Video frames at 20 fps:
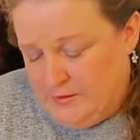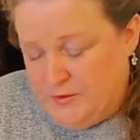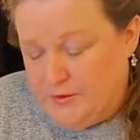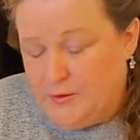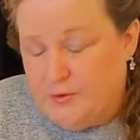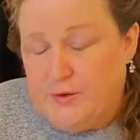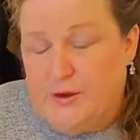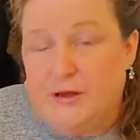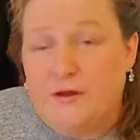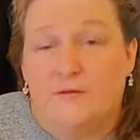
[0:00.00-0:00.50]

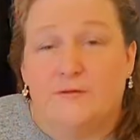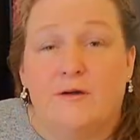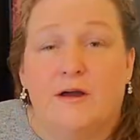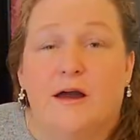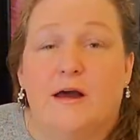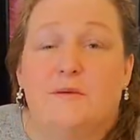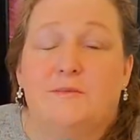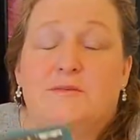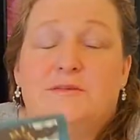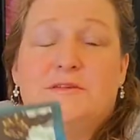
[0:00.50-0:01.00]
Queen of
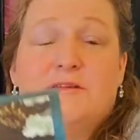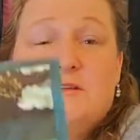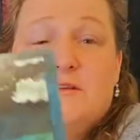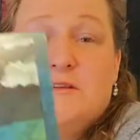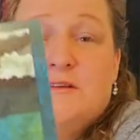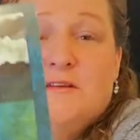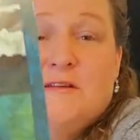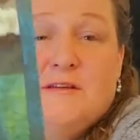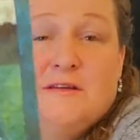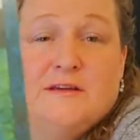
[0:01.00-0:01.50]
Cups
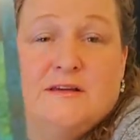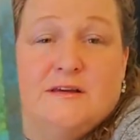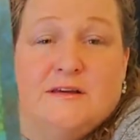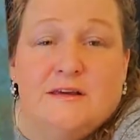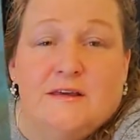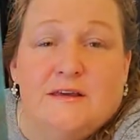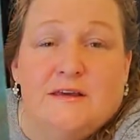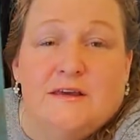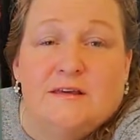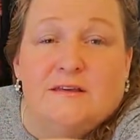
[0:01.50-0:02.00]

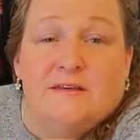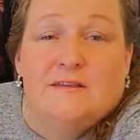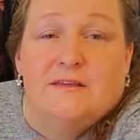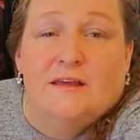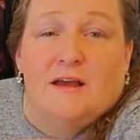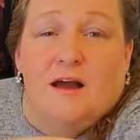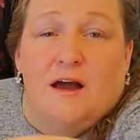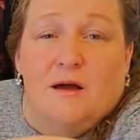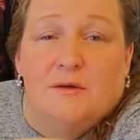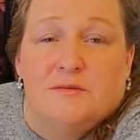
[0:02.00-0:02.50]
is the
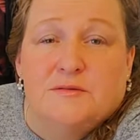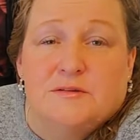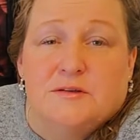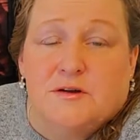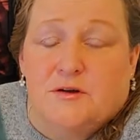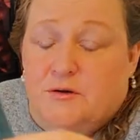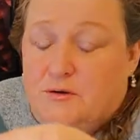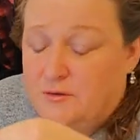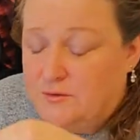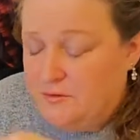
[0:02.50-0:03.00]

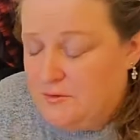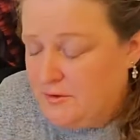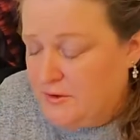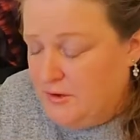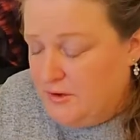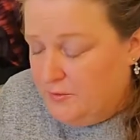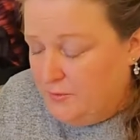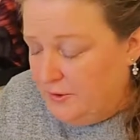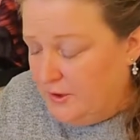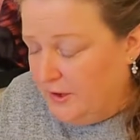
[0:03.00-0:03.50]
Obstacle.
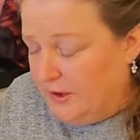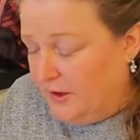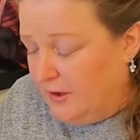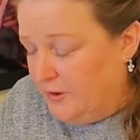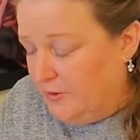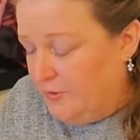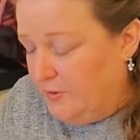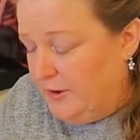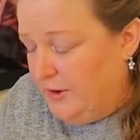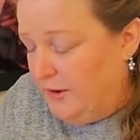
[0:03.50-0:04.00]
We got
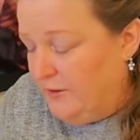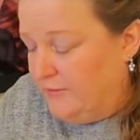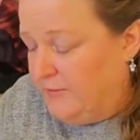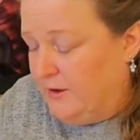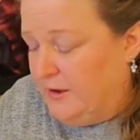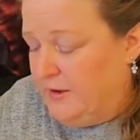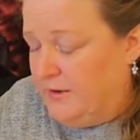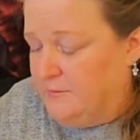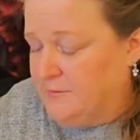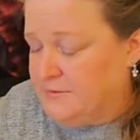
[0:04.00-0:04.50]
Queen of
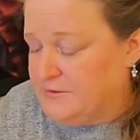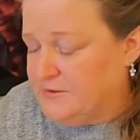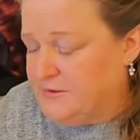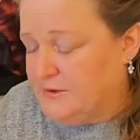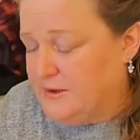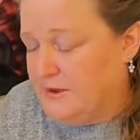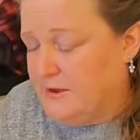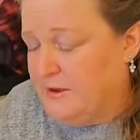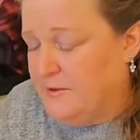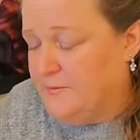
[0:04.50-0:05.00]
Cups
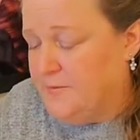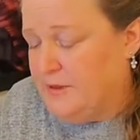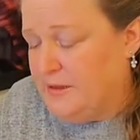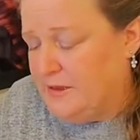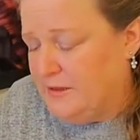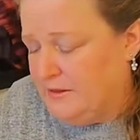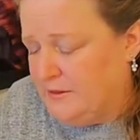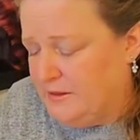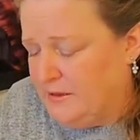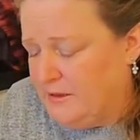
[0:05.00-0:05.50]

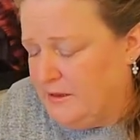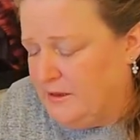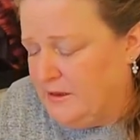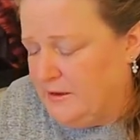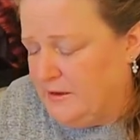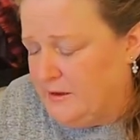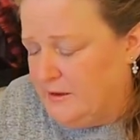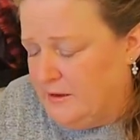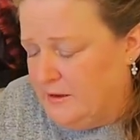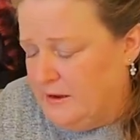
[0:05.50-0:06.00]
in the,
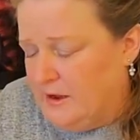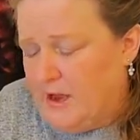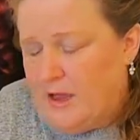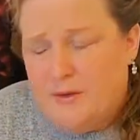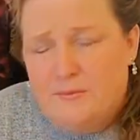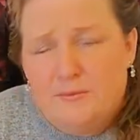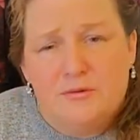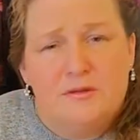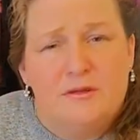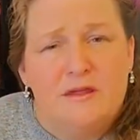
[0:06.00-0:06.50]

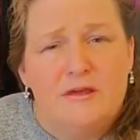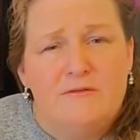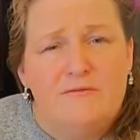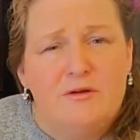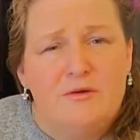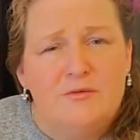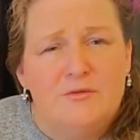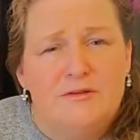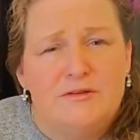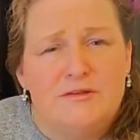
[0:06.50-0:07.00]
I believe
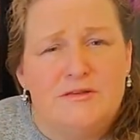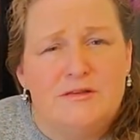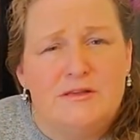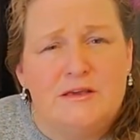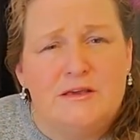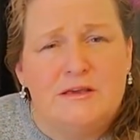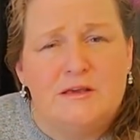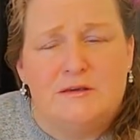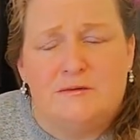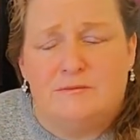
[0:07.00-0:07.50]
it was
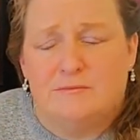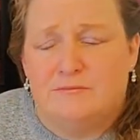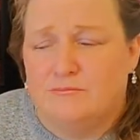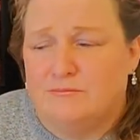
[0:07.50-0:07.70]
the